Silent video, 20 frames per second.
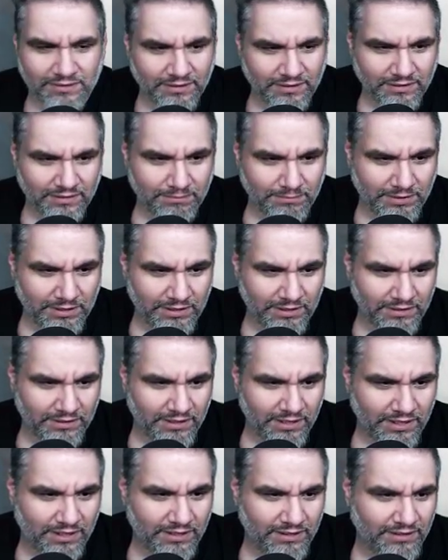drag me
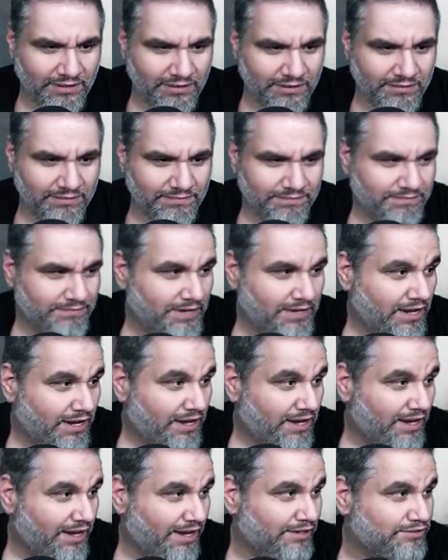down.
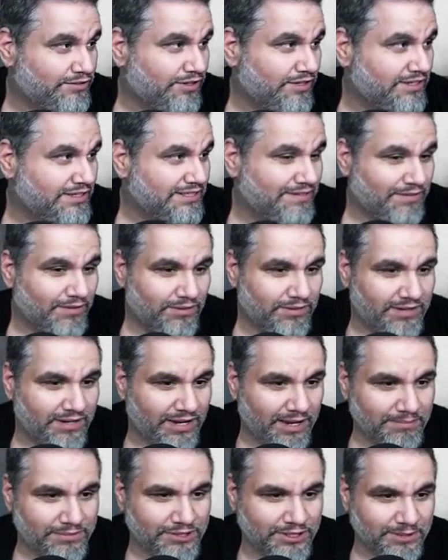How drunk is everyone?
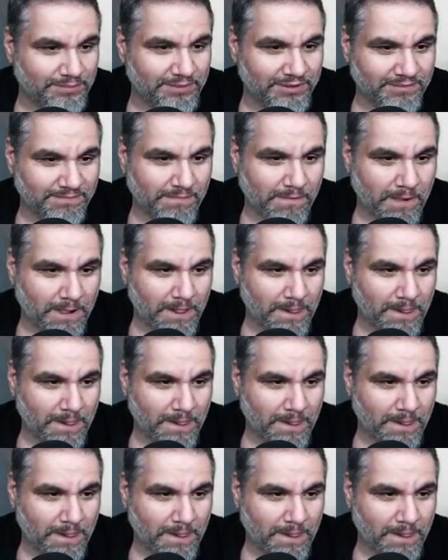I'm sober.